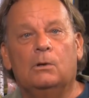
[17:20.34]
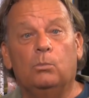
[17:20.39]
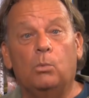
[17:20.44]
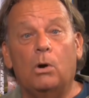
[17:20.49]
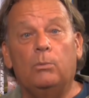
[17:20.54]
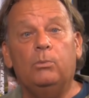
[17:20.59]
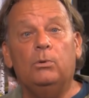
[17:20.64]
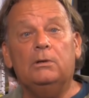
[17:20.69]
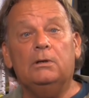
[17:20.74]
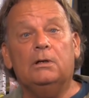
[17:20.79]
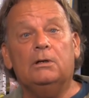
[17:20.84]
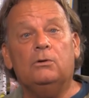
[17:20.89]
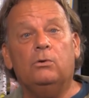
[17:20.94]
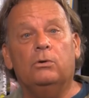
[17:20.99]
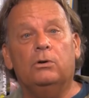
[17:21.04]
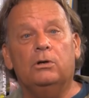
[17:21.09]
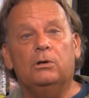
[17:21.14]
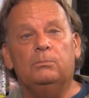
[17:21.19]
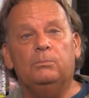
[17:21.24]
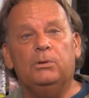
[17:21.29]
And what would an
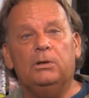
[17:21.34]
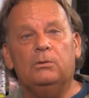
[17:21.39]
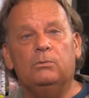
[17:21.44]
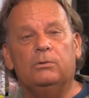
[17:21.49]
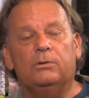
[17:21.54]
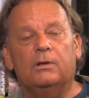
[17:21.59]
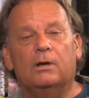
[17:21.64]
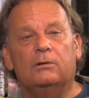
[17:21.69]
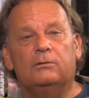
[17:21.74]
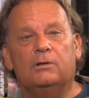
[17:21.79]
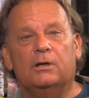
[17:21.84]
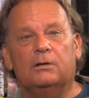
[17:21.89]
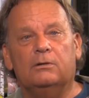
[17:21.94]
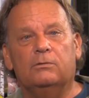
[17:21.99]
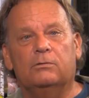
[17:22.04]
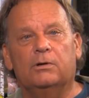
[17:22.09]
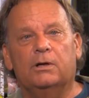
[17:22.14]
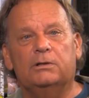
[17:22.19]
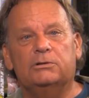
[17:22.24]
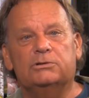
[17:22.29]
aquarium be without
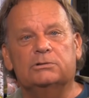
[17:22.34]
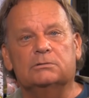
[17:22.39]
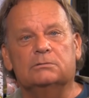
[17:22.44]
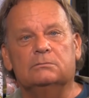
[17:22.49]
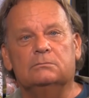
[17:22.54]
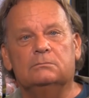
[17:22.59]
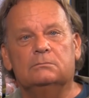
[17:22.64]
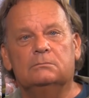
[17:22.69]
decoration?